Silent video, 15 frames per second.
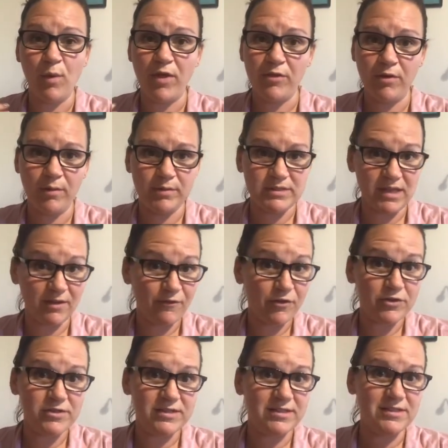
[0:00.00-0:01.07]
whether it was like
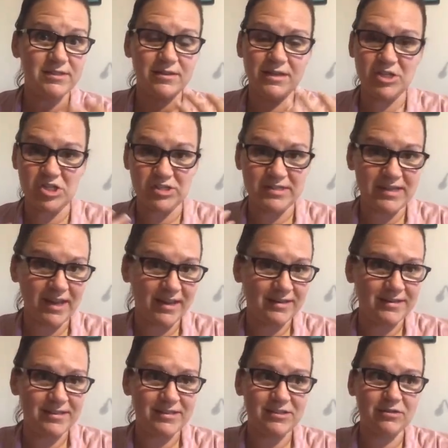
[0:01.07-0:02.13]
first distillation,
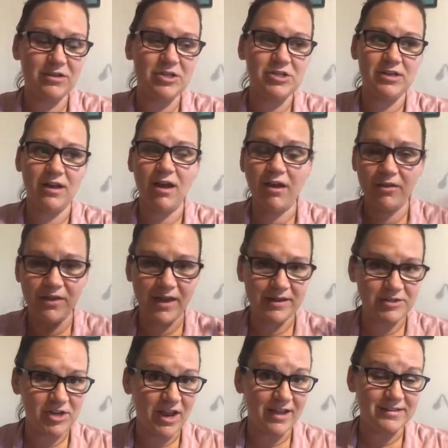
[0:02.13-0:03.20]
second distillation, all
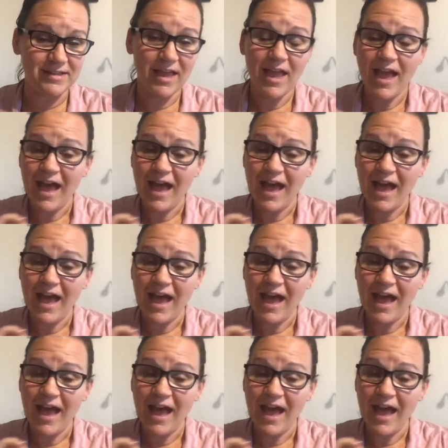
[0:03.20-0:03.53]
that jazz.